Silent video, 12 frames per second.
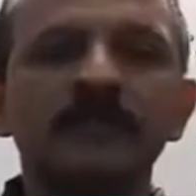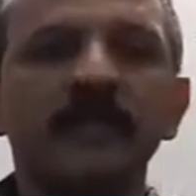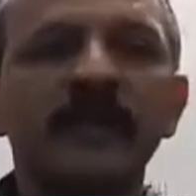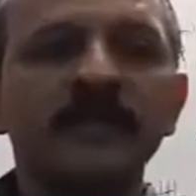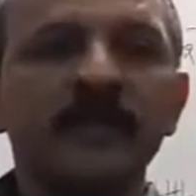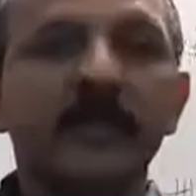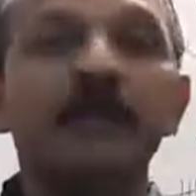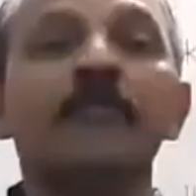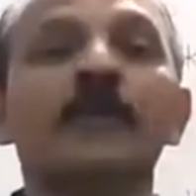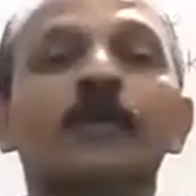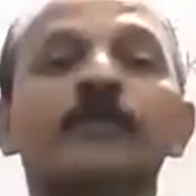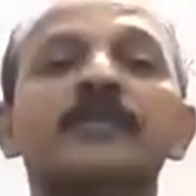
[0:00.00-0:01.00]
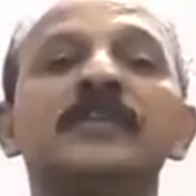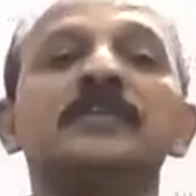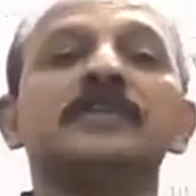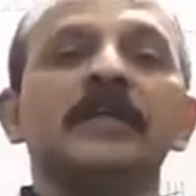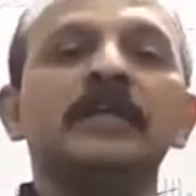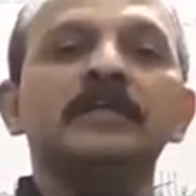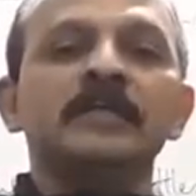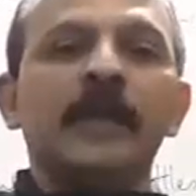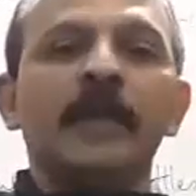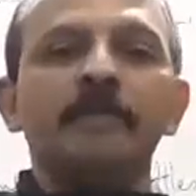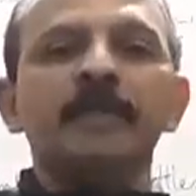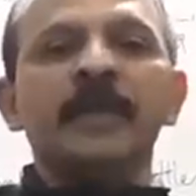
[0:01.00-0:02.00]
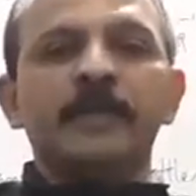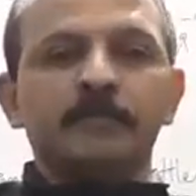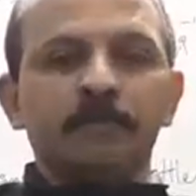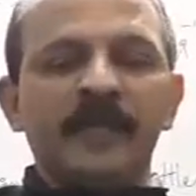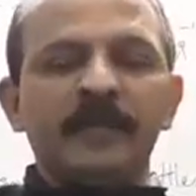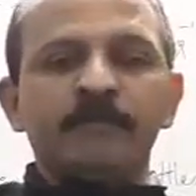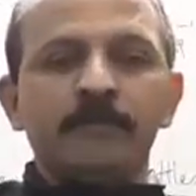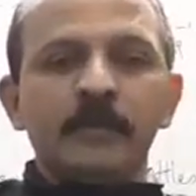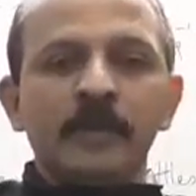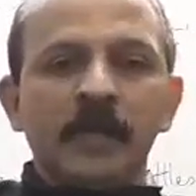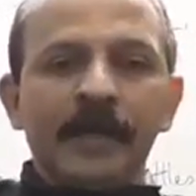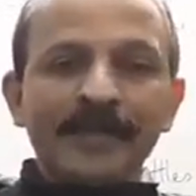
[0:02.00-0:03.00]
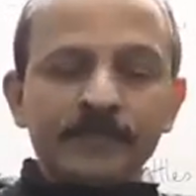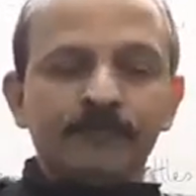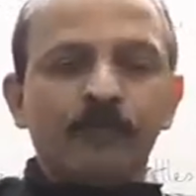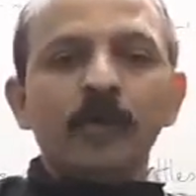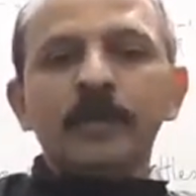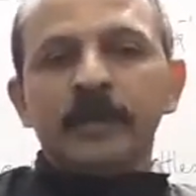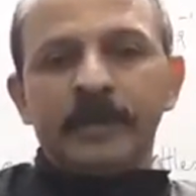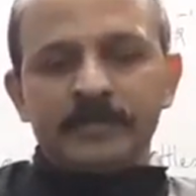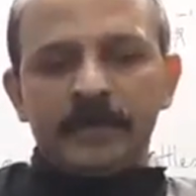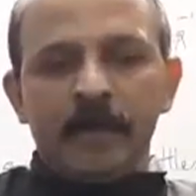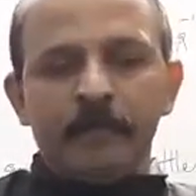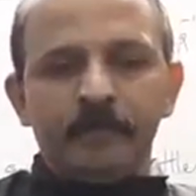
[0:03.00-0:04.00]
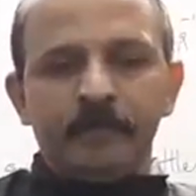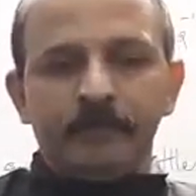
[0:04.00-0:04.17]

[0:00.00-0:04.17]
ways. Any one of these things can be explained as for example.